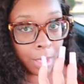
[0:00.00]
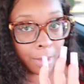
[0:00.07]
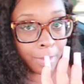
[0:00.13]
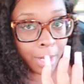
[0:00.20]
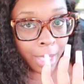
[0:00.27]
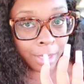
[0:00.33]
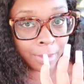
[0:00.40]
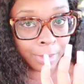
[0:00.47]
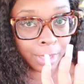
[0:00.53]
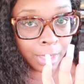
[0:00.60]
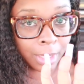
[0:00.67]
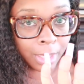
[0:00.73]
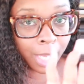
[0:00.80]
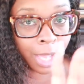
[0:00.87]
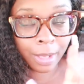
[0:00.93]
man blocking
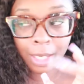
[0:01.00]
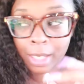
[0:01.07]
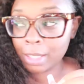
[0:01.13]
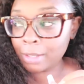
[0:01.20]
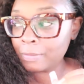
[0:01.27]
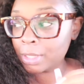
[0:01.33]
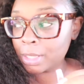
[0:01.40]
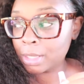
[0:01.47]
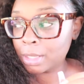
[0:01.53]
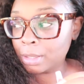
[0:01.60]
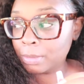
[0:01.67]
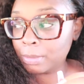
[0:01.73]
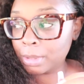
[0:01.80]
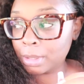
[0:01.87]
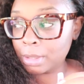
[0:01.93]
me? Y'all can't even see
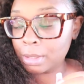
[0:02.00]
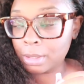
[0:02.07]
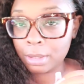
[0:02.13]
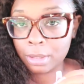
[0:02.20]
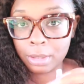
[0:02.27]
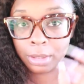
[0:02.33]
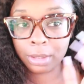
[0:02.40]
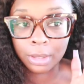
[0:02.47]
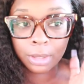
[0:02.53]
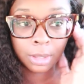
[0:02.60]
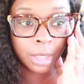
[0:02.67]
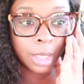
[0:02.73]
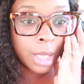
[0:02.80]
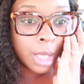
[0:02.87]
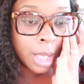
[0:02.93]
him
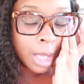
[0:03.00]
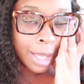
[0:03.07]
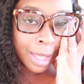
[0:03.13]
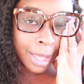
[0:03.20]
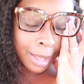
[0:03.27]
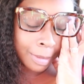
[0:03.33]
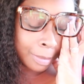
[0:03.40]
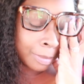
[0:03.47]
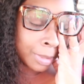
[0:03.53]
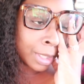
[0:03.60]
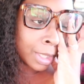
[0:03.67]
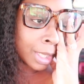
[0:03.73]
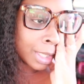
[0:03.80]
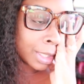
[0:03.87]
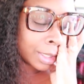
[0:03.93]
because I got
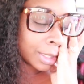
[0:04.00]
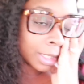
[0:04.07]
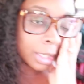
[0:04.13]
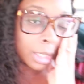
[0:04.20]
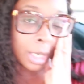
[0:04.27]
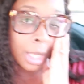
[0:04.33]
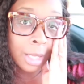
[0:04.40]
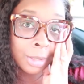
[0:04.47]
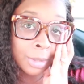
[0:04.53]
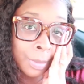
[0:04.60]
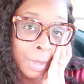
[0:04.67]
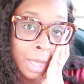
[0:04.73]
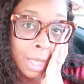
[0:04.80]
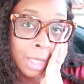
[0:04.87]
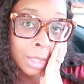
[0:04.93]
big ass Santa Claus
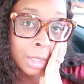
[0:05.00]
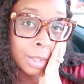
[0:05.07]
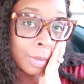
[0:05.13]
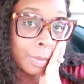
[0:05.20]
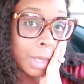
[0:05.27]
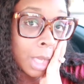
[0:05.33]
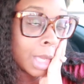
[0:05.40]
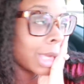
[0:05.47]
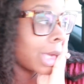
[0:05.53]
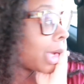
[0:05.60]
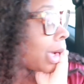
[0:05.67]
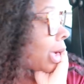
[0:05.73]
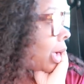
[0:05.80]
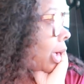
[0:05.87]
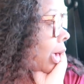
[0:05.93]
bags in the back.
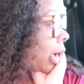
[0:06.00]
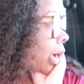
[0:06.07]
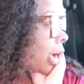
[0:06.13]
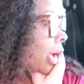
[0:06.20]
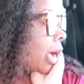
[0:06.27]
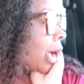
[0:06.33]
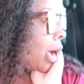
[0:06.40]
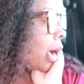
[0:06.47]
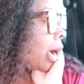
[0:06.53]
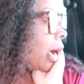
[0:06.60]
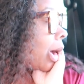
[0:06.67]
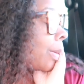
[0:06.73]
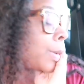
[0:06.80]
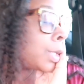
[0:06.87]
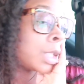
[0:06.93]

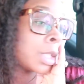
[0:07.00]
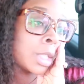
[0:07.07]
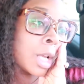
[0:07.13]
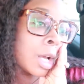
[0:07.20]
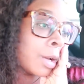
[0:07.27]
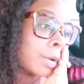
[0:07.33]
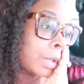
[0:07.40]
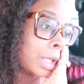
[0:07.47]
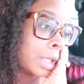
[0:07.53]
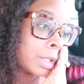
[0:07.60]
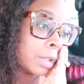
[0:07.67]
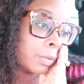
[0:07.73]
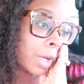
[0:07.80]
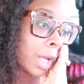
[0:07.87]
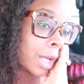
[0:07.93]
I'm gonna just go in
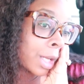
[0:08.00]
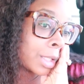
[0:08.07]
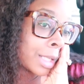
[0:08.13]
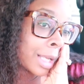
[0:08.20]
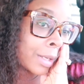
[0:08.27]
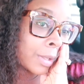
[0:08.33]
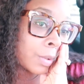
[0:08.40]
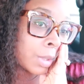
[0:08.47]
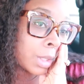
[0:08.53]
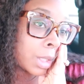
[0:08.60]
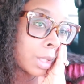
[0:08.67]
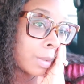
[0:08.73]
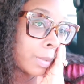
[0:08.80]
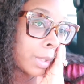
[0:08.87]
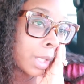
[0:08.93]
this vlog because I know it's
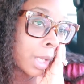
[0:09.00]
gonna be